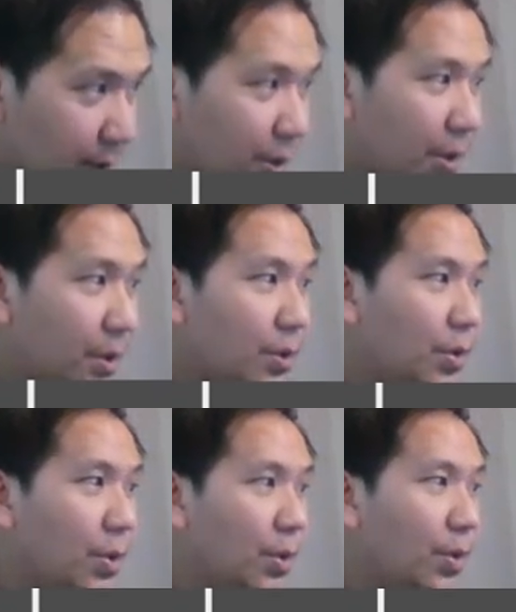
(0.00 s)
You're going
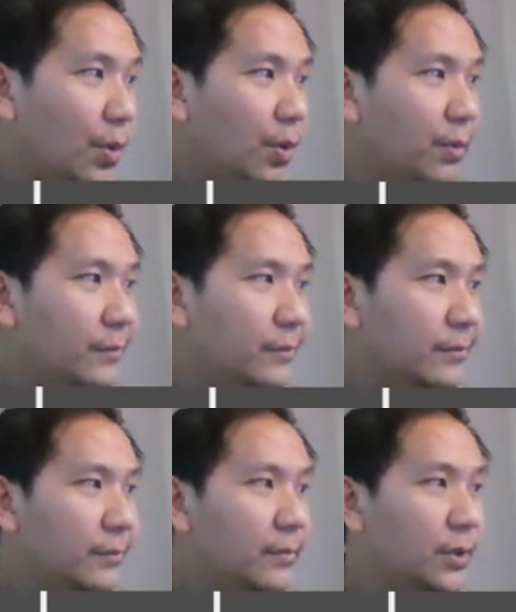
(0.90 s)
to
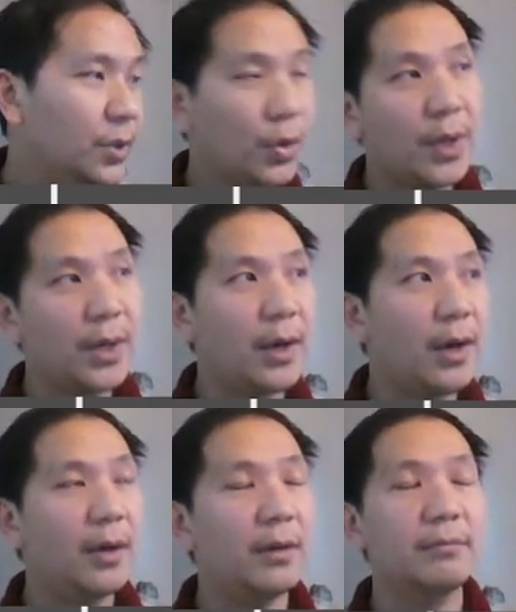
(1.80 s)
do
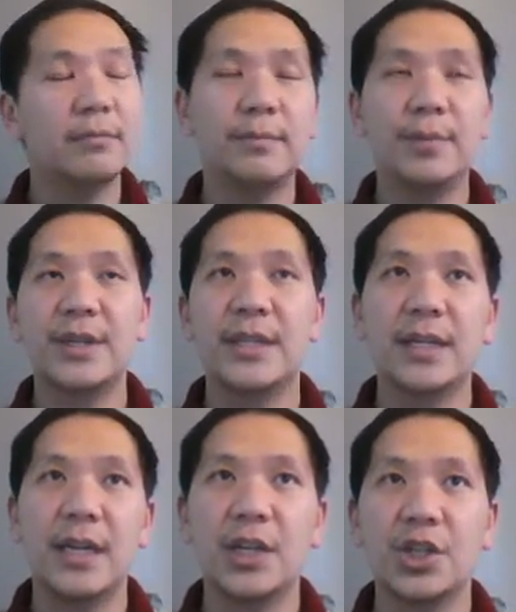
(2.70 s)
the
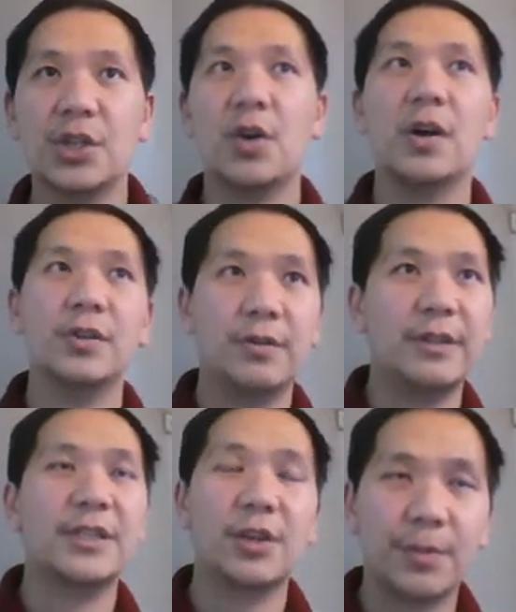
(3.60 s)
presentation on your
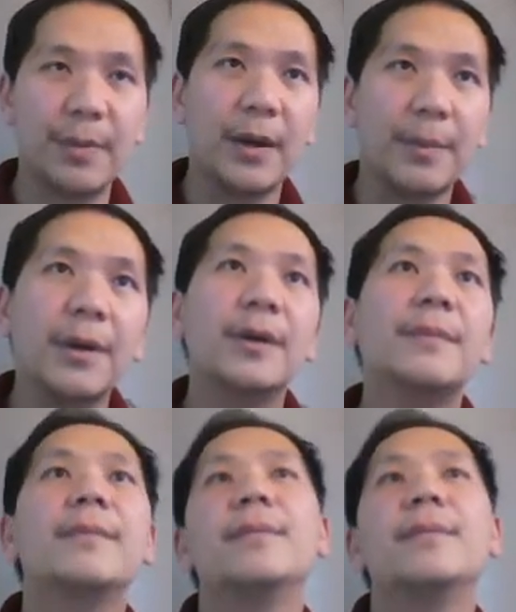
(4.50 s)
research paper.